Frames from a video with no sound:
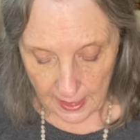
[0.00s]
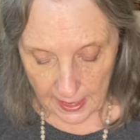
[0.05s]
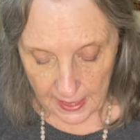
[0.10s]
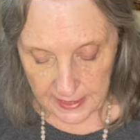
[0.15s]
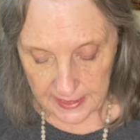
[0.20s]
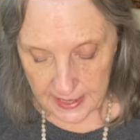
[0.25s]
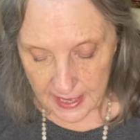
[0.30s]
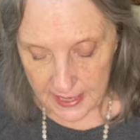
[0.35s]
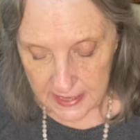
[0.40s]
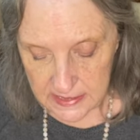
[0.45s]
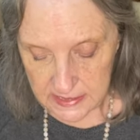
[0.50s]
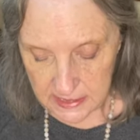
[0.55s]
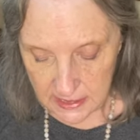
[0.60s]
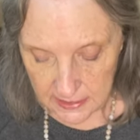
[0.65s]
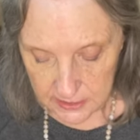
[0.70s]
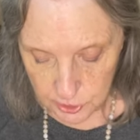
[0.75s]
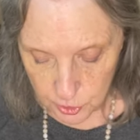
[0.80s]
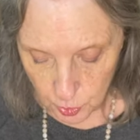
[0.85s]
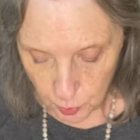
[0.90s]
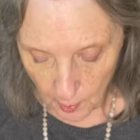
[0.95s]
And as
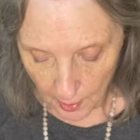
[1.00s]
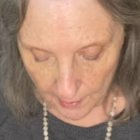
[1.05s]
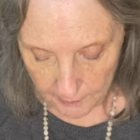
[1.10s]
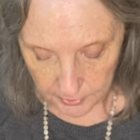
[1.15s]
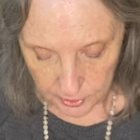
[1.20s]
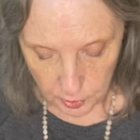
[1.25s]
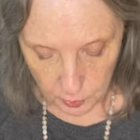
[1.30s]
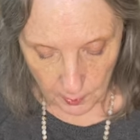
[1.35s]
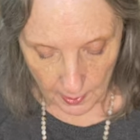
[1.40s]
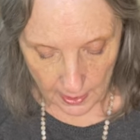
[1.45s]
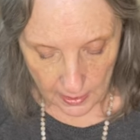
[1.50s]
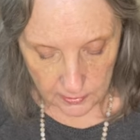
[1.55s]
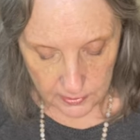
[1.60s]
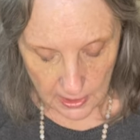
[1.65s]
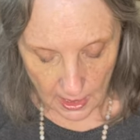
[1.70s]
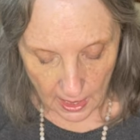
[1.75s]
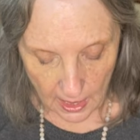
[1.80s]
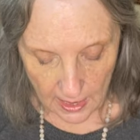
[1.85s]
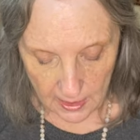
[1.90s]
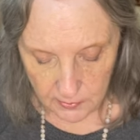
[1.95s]
I traveled around,
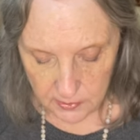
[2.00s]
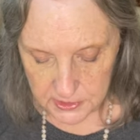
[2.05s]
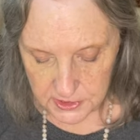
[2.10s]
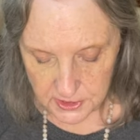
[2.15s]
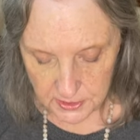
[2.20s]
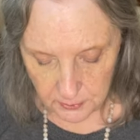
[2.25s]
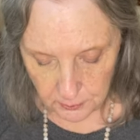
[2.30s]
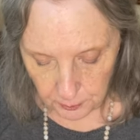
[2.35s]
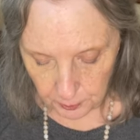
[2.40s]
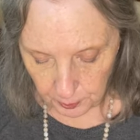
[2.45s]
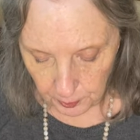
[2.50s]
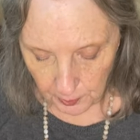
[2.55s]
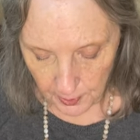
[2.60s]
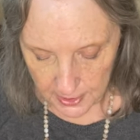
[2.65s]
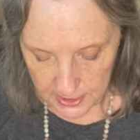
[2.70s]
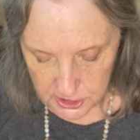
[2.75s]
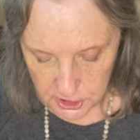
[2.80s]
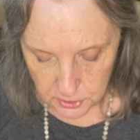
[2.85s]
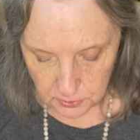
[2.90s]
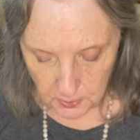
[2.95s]
I was
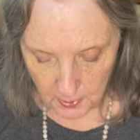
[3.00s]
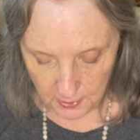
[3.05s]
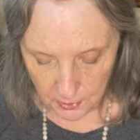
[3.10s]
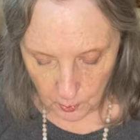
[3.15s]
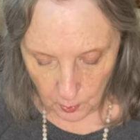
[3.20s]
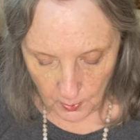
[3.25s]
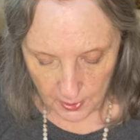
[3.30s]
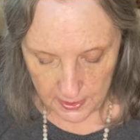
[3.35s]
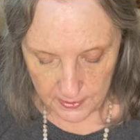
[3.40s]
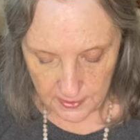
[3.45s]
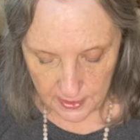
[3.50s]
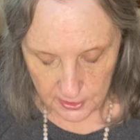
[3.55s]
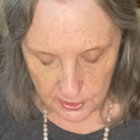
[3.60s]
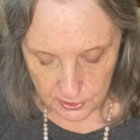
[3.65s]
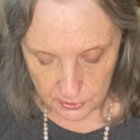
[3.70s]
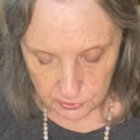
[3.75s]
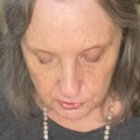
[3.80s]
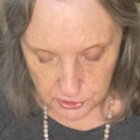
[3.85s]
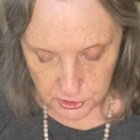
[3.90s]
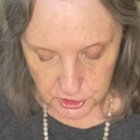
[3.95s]
impressed by the way they
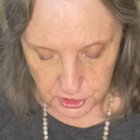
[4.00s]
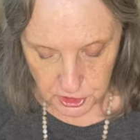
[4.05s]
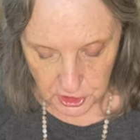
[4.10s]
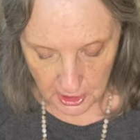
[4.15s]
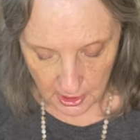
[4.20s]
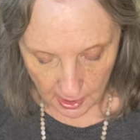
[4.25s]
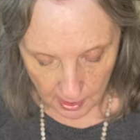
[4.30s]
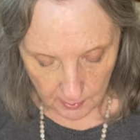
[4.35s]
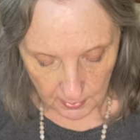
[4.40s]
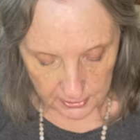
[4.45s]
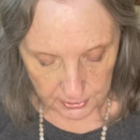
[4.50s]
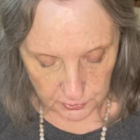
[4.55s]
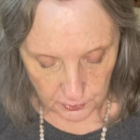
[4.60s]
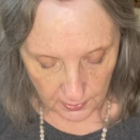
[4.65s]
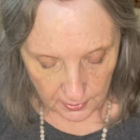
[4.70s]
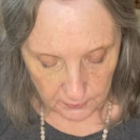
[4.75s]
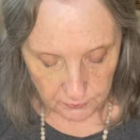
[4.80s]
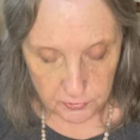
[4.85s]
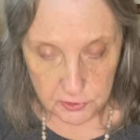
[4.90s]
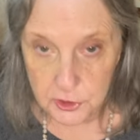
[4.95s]
used
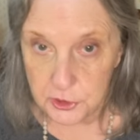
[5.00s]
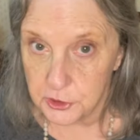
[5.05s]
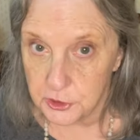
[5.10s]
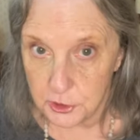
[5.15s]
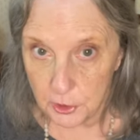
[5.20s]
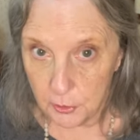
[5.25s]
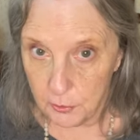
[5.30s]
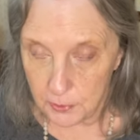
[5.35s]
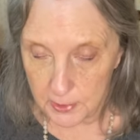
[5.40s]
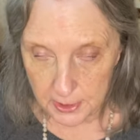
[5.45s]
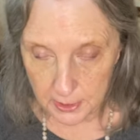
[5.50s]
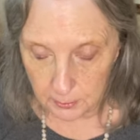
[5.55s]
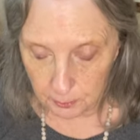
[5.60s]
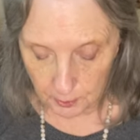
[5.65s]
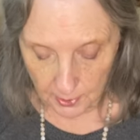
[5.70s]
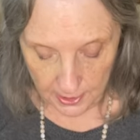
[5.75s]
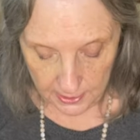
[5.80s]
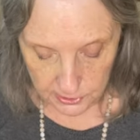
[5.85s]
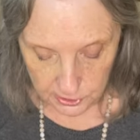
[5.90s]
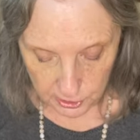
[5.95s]
geometry for so many
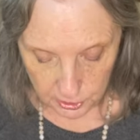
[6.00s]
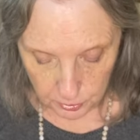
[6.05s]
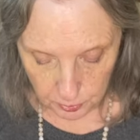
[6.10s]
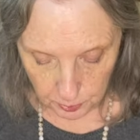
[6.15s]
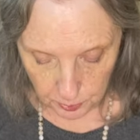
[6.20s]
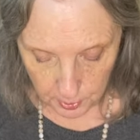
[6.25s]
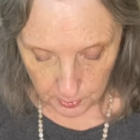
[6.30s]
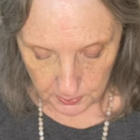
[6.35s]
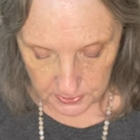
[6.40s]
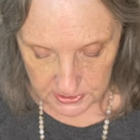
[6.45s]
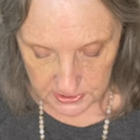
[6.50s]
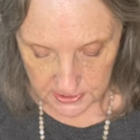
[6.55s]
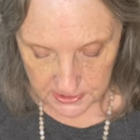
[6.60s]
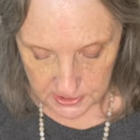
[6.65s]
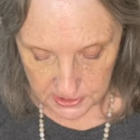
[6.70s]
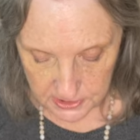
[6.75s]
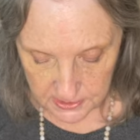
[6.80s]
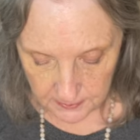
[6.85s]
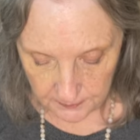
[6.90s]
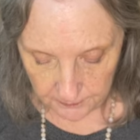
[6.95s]
practical
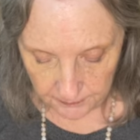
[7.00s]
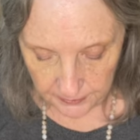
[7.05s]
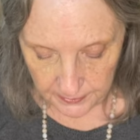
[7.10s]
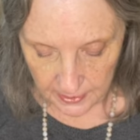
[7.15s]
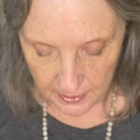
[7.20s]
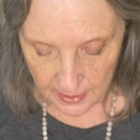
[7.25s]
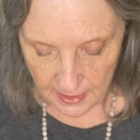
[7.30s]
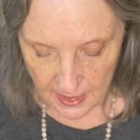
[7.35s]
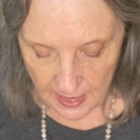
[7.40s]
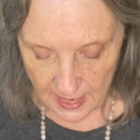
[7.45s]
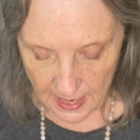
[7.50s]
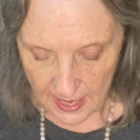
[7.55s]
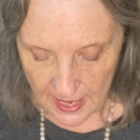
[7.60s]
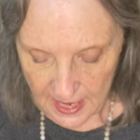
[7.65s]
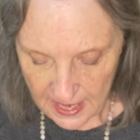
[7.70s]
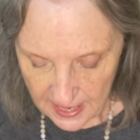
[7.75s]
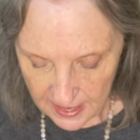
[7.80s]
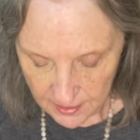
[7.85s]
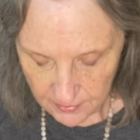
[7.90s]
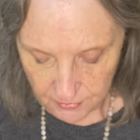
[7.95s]
purposes.
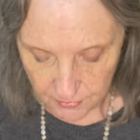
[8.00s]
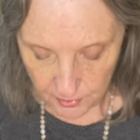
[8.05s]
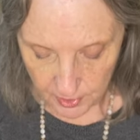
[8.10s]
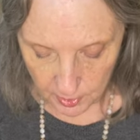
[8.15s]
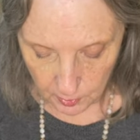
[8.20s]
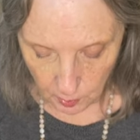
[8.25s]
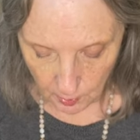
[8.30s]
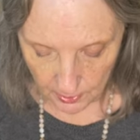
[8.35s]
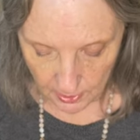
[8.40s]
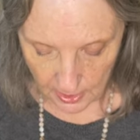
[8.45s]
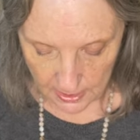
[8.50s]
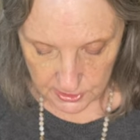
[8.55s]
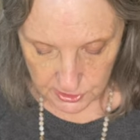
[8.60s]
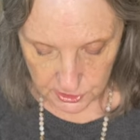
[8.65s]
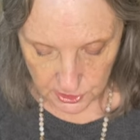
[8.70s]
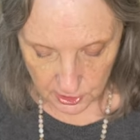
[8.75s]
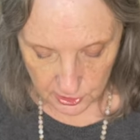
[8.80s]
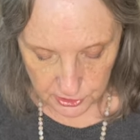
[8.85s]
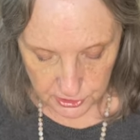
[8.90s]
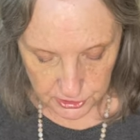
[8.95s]
Everywhere I
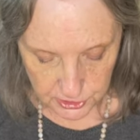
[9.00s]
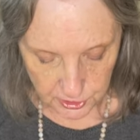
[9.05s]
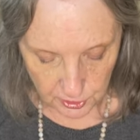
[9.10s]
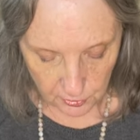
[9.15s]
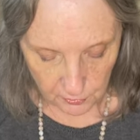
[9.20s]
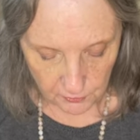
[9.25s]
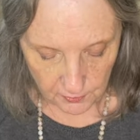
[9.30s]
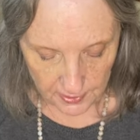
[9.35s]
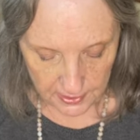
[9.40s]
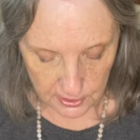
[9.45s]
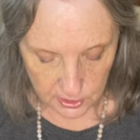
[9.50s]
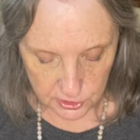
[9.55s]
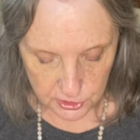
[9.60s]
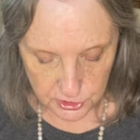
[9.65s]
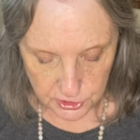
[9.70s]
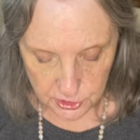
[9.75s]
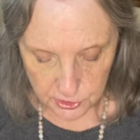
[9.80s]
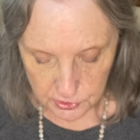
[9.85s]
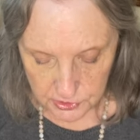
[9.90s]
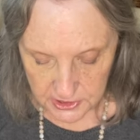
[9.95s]
saw
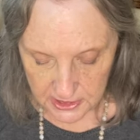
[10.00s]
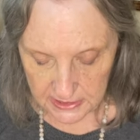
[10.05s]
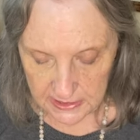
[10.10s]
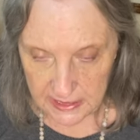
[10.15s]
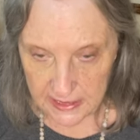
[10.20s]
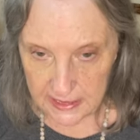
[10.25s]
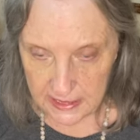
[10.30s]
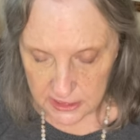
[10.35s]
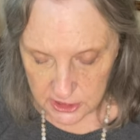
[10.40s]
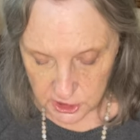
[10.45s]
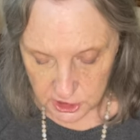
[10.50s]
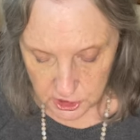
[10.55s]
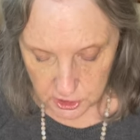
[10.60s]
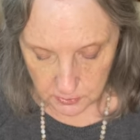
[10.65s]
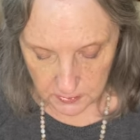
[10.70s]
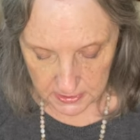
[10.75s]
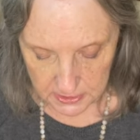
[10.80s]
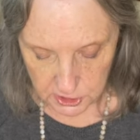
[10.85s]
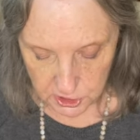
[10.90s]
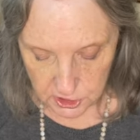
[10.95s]
surveyors using
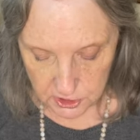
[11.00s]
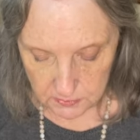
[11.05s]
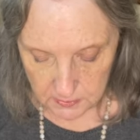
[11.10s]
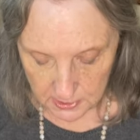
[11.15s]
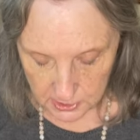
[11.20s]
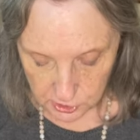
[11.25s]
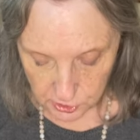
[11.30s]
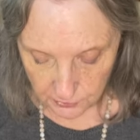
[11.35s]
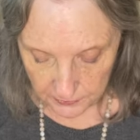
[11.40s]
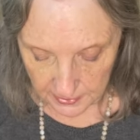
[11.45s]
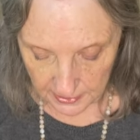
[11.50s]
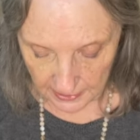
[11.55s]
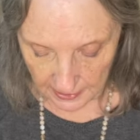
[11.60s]
instruments to measure the